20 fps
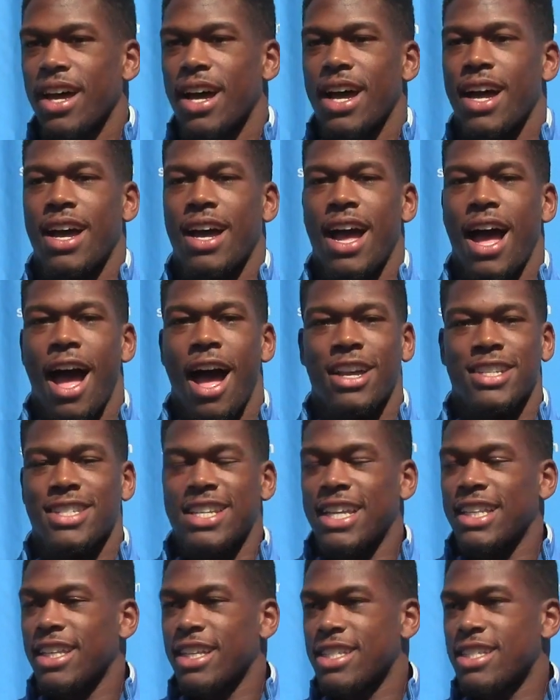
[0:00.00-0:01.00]
uh, I
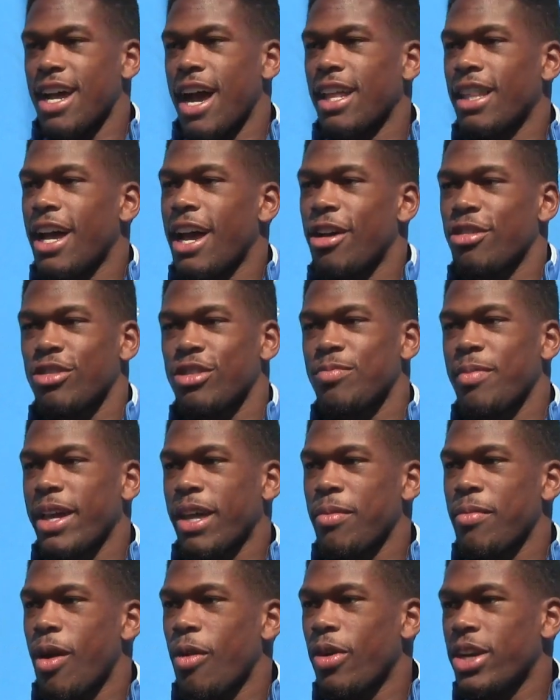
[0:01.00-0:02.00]
seen the sideline. I was
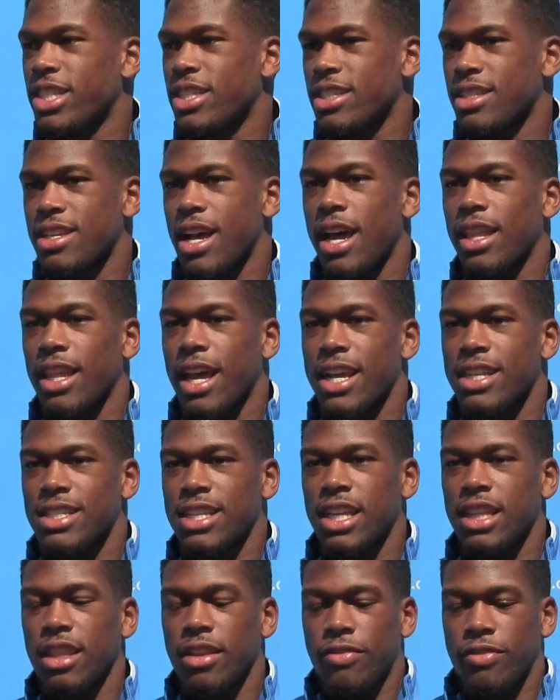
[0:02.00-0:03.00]
making my way to the sideline,
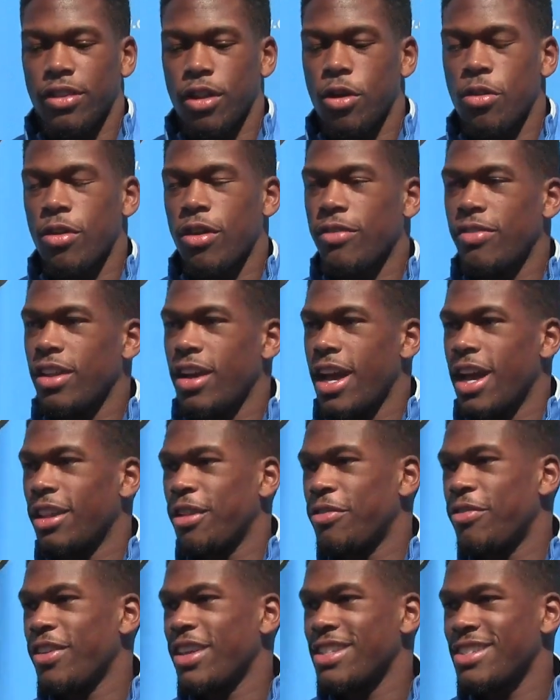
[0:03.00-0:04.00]
seeing the flow of the
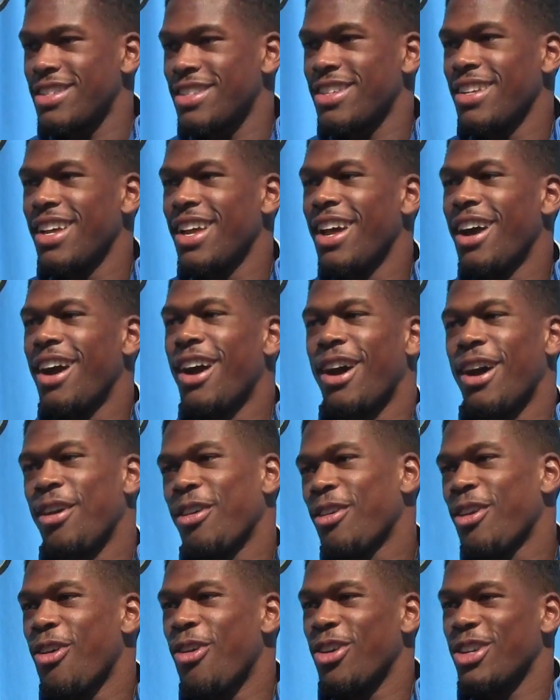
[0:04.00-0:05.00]
elephants uh,
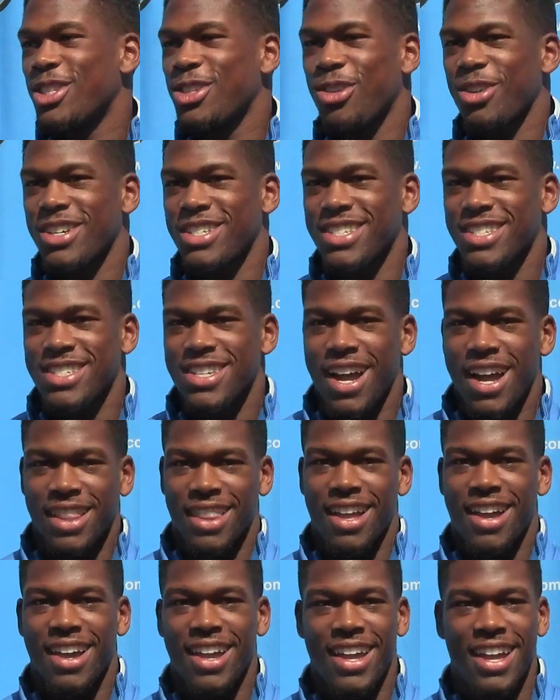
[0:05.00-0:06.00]
going towards the
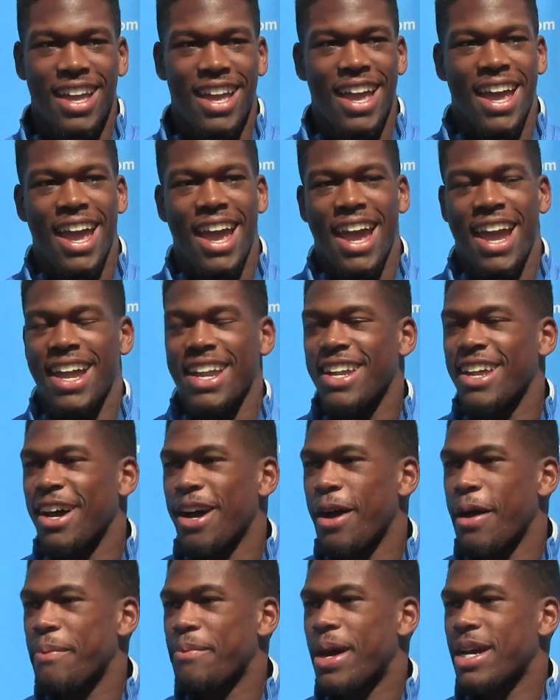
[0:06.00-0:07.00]
sideline, and
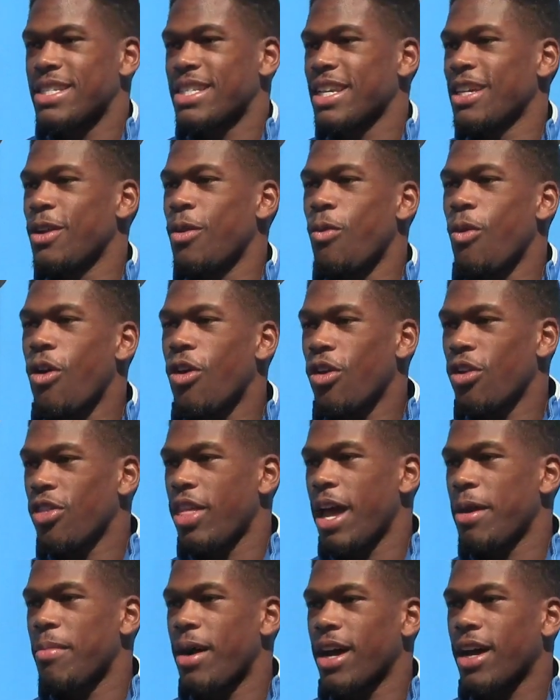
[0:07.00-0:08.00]
um, I seen a wall
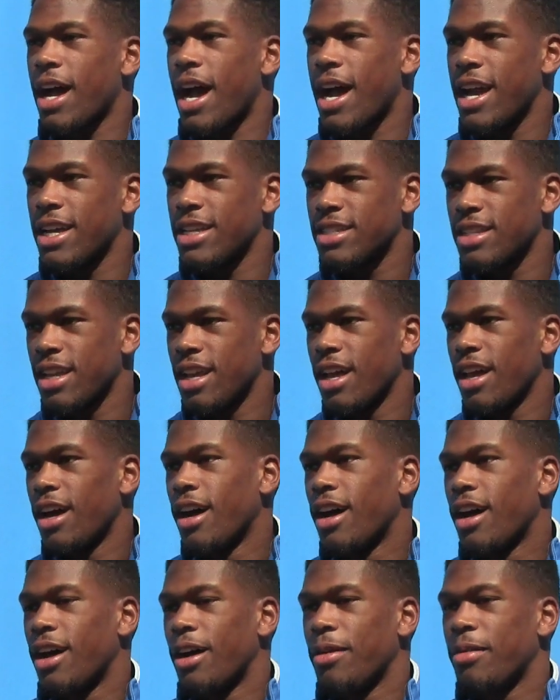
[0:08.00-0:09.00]
that my guys
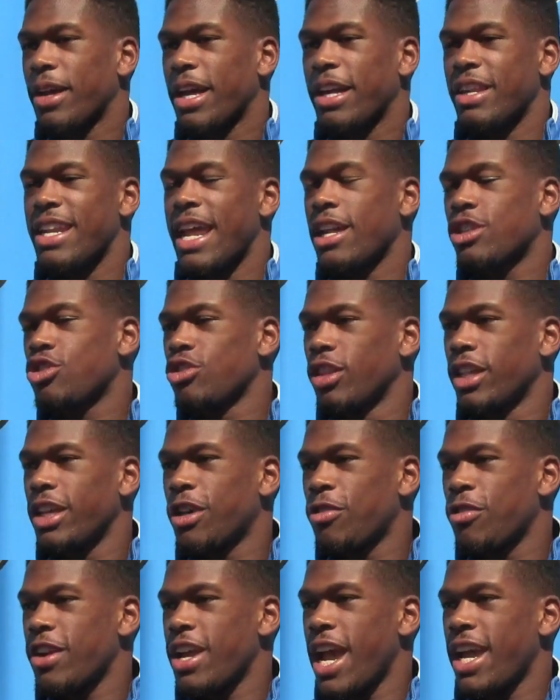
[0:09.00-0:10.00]
uh, it naturally
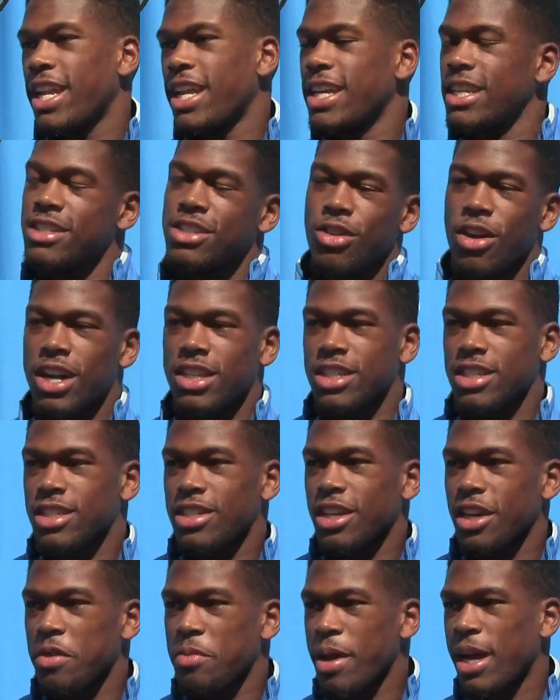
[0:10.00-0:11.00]
created, and so I just
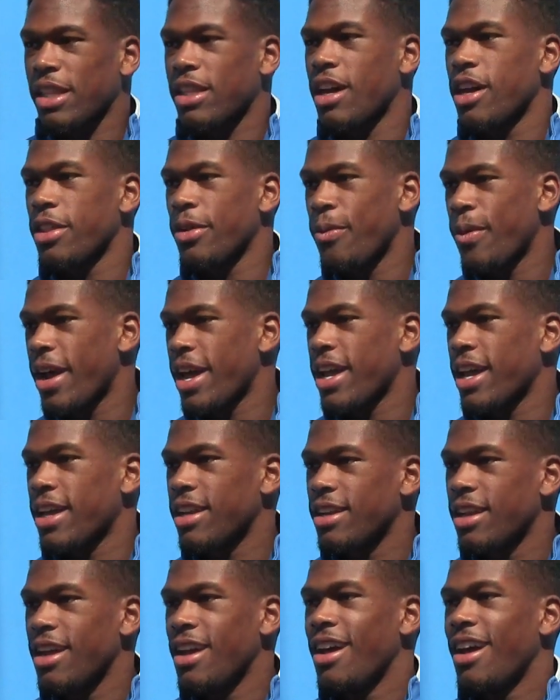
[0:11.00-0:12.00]
took it back the other way
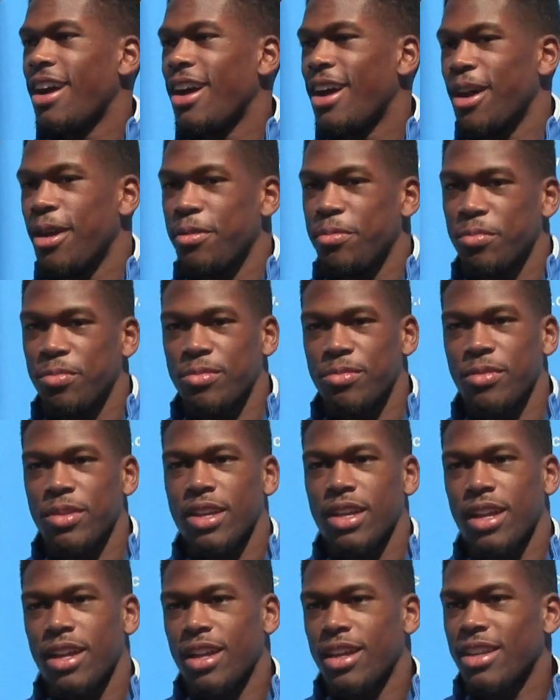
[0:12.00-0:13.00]
and um,
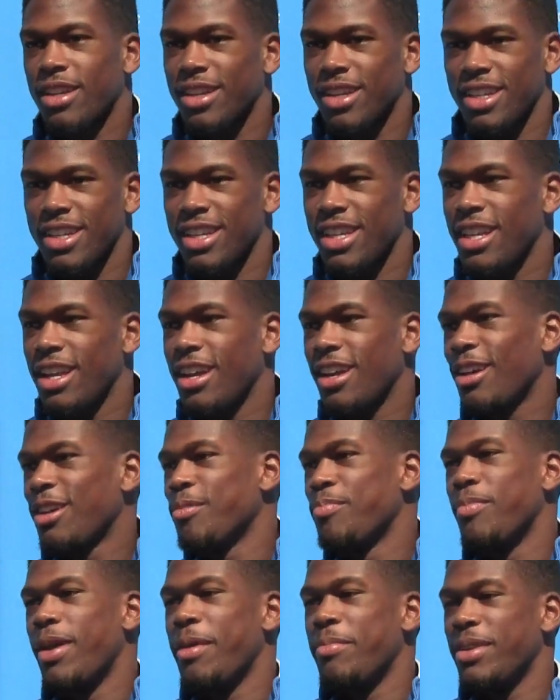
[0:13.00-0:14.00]

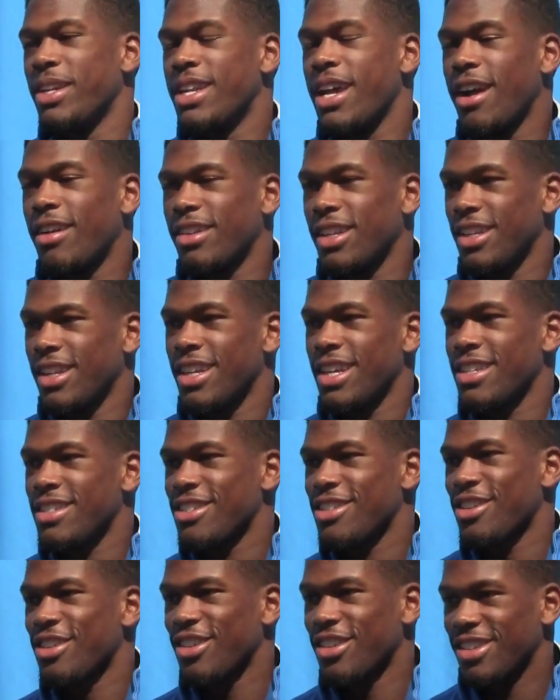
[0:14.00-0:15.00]
met me down in the end
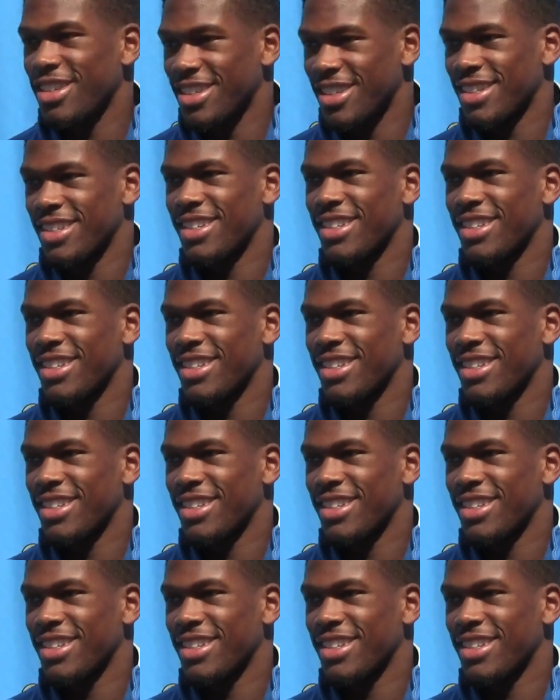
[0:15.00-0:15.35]
zone.